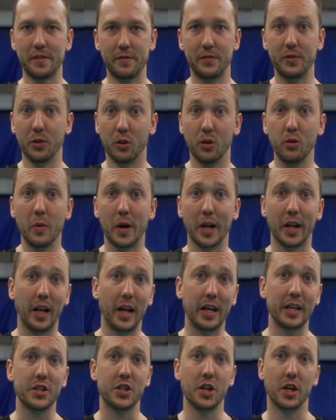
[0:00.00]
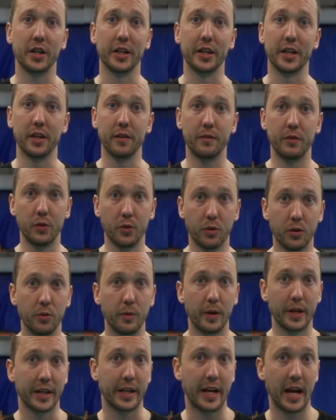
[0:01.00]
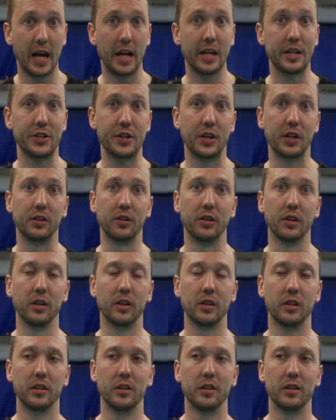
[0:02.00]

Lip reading: if you already like juggling, if you already can juggle,